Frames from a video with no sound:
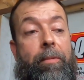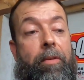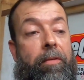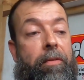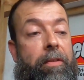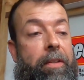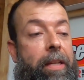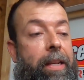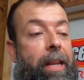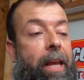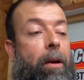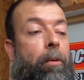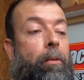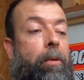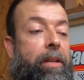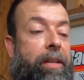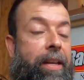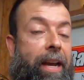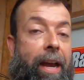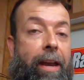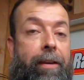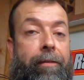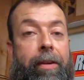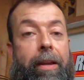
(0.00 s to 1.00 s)
you've seen how we
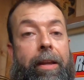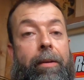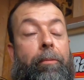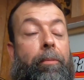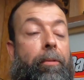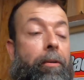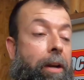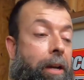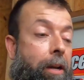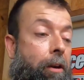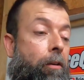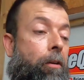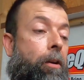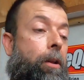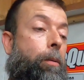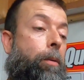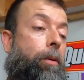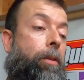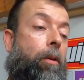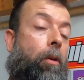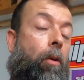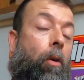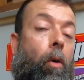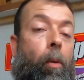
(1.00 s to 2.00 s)
dive in pretty nerdy
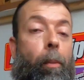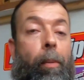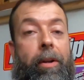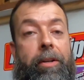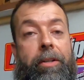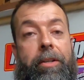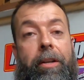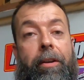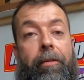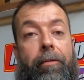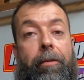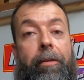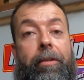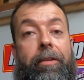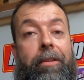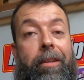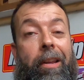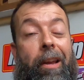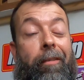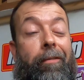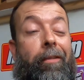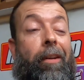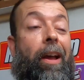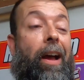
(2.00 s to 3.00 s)
with a whole bunch of different
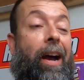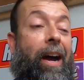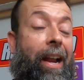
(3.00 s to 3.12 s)
stuff